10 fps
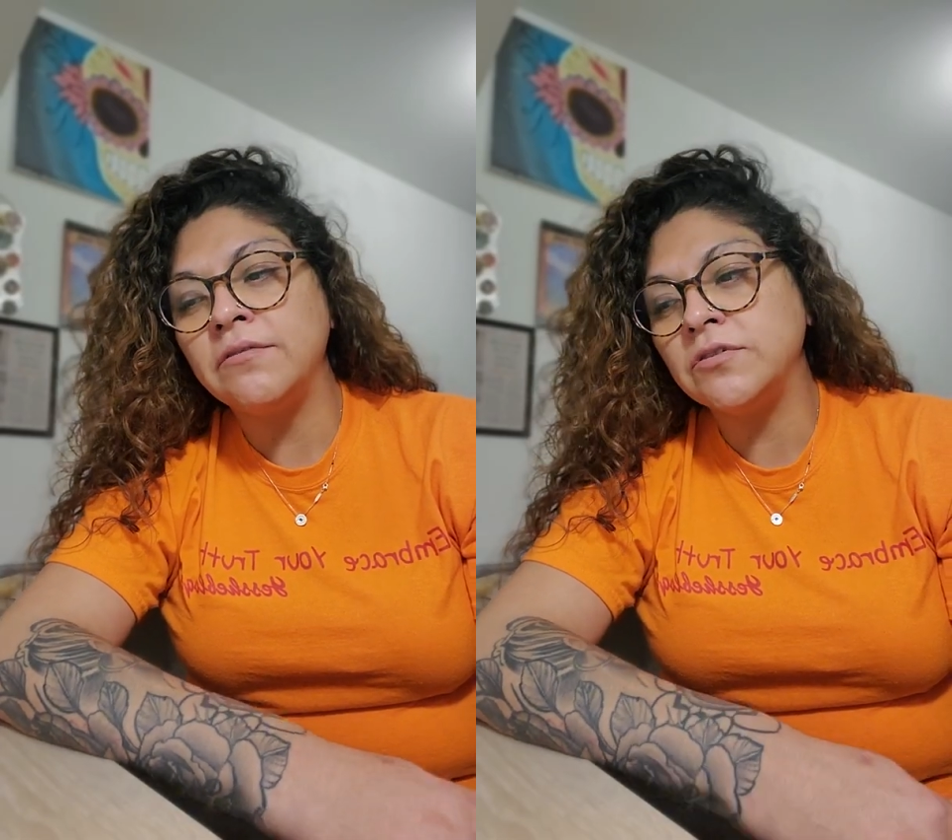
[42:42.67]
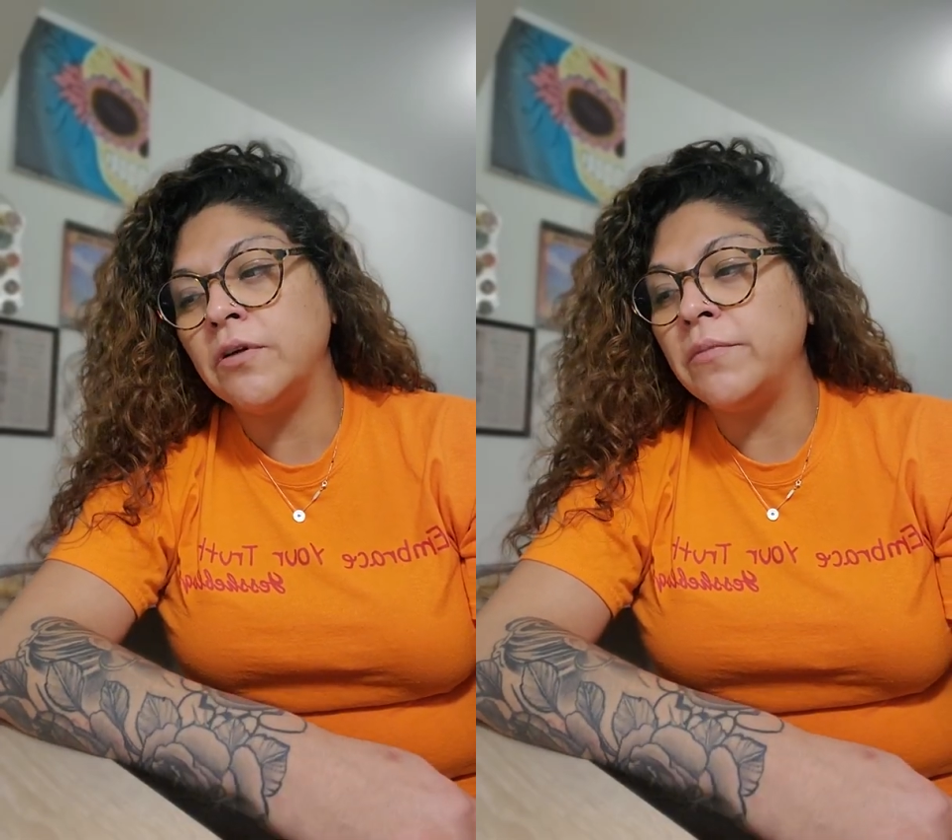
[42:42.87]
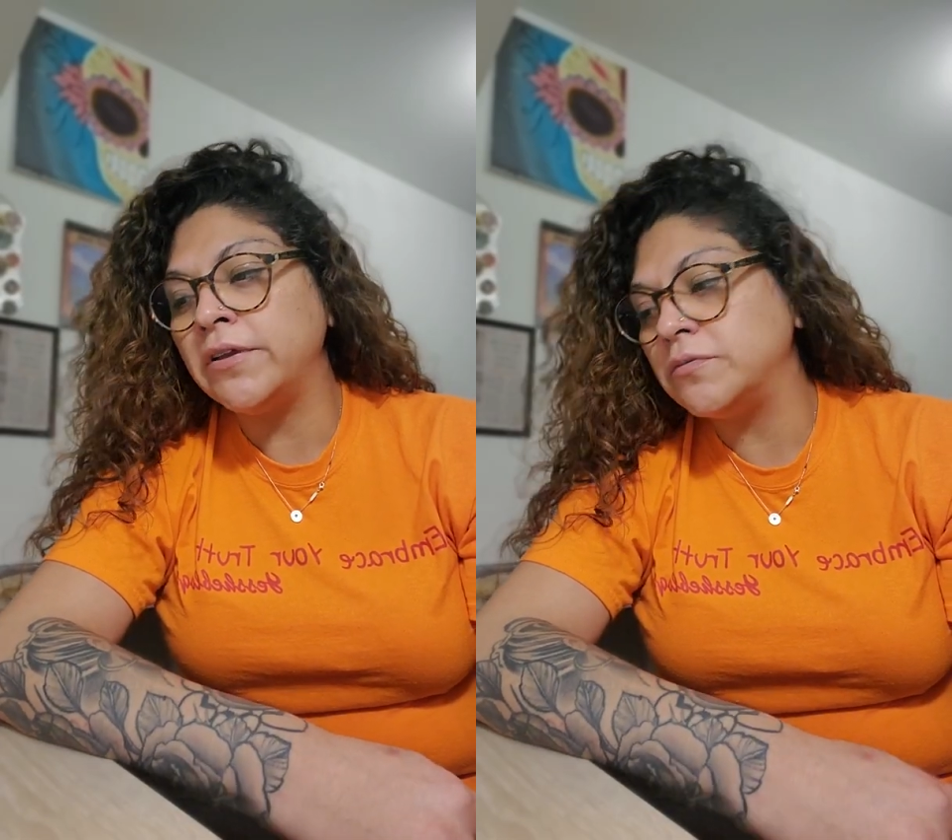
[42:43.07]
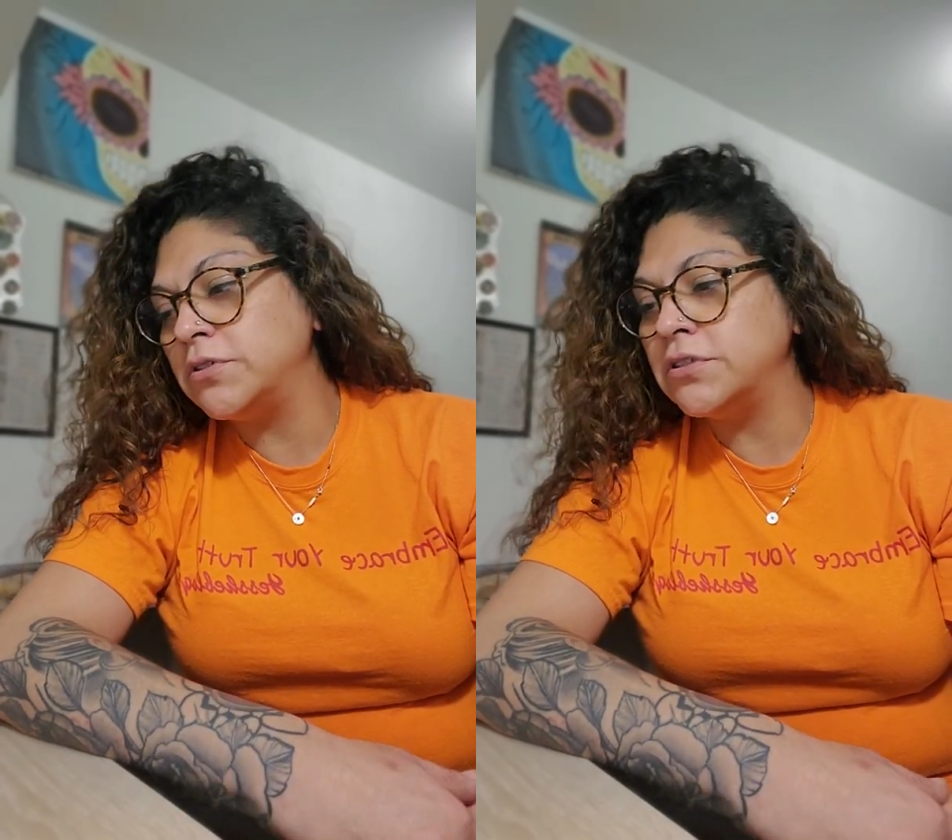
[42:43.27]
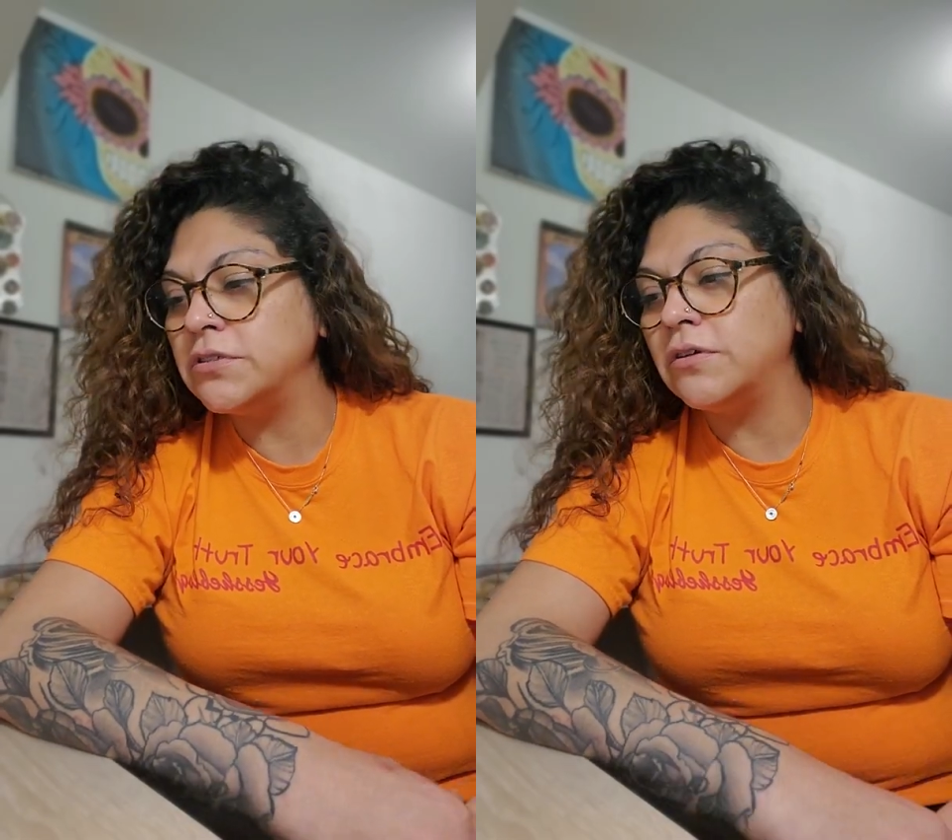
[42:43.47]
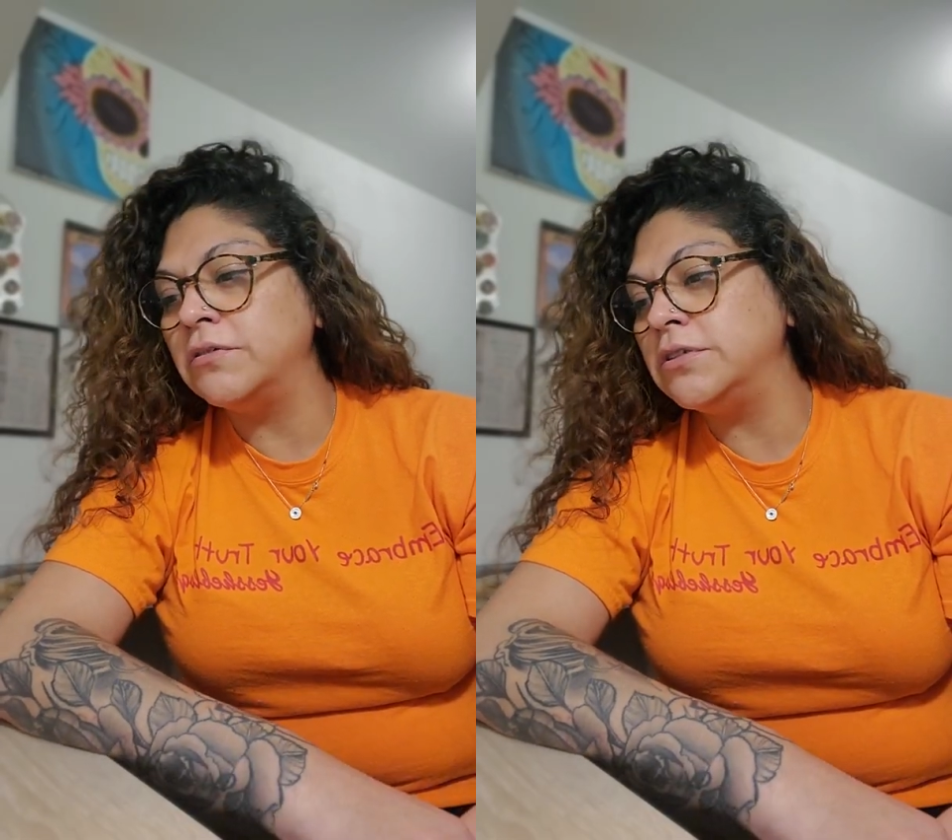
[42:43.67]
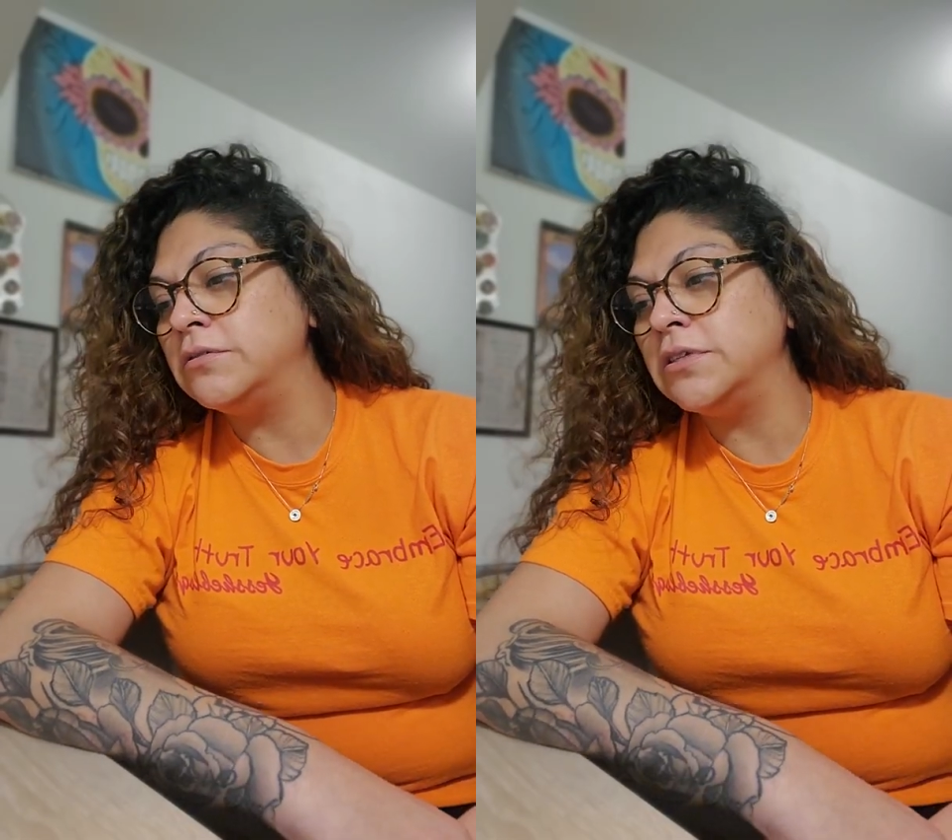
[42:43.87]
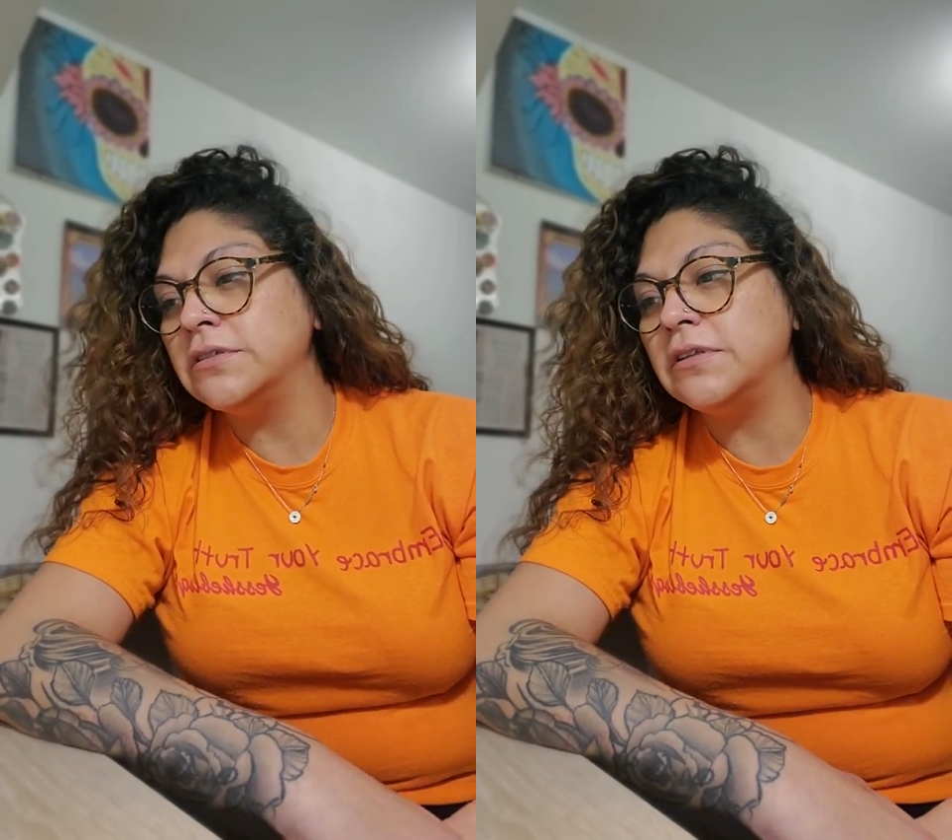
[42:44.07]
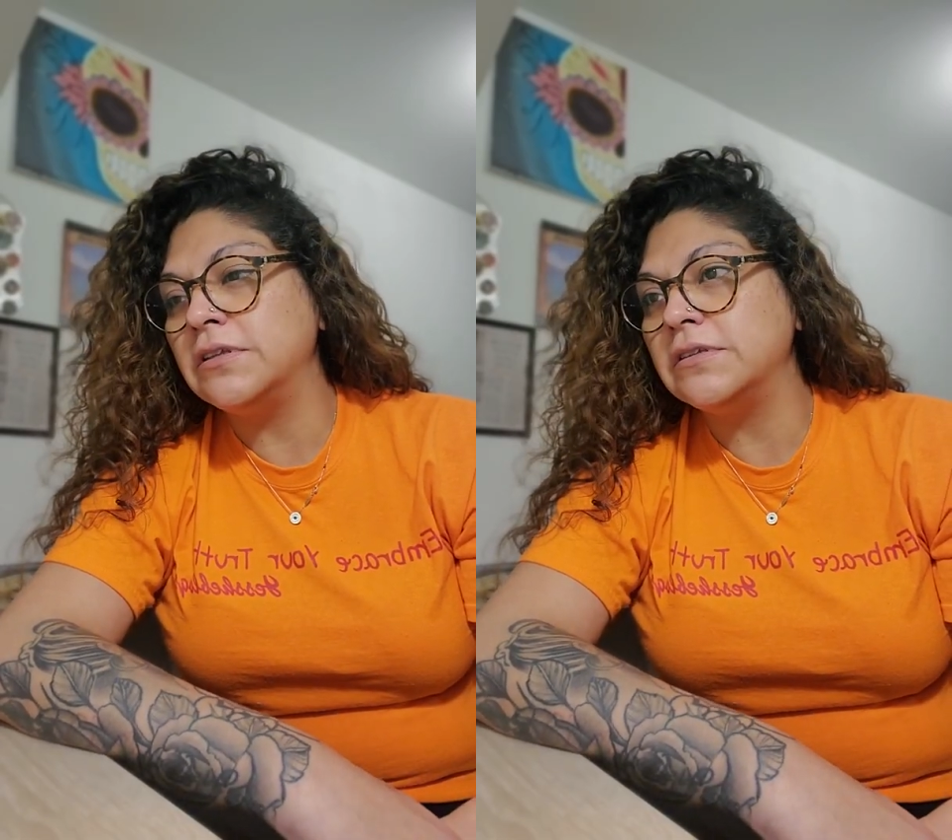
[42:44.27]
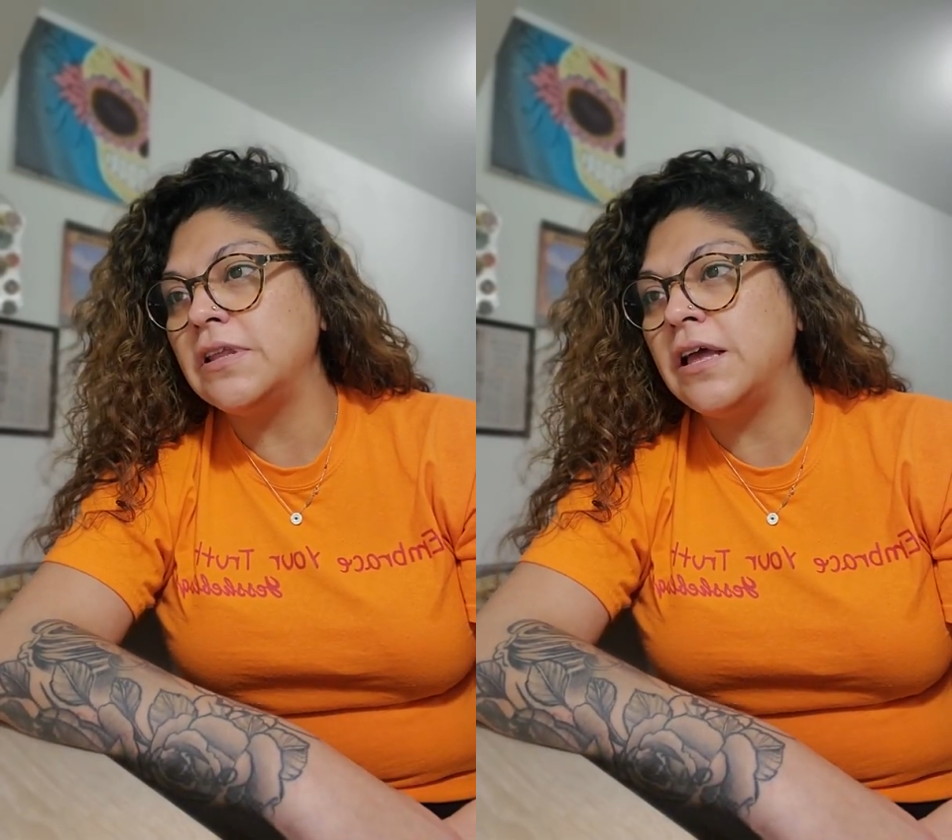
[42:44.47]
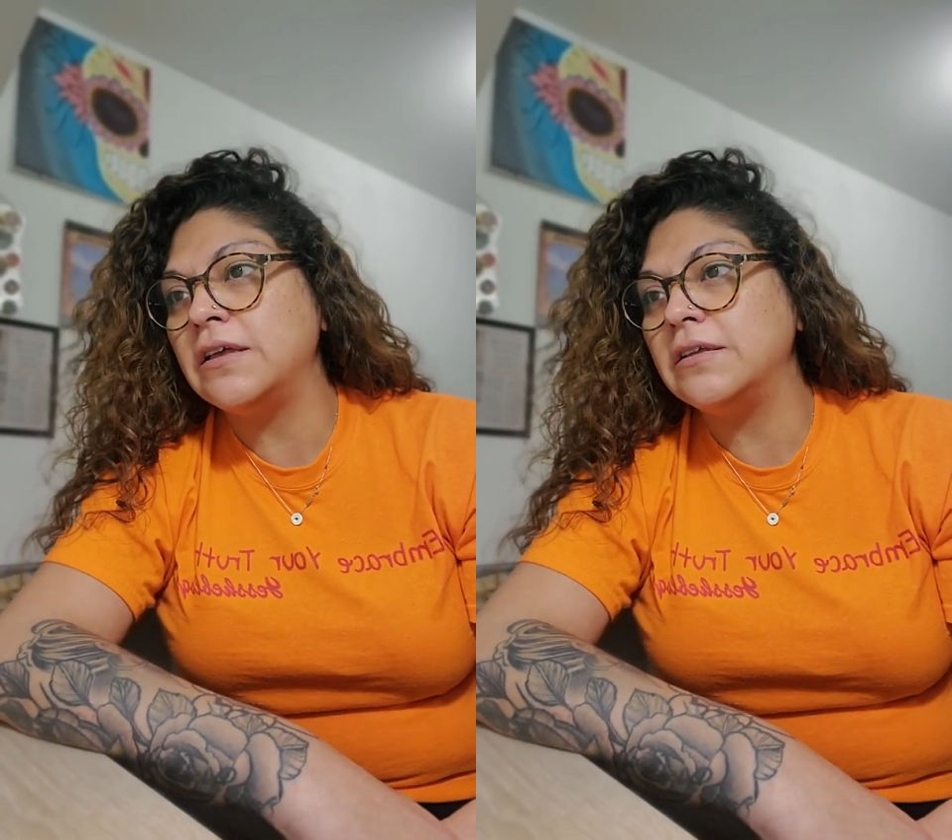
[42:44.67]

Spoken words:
so I might as well just go and do this and this and that,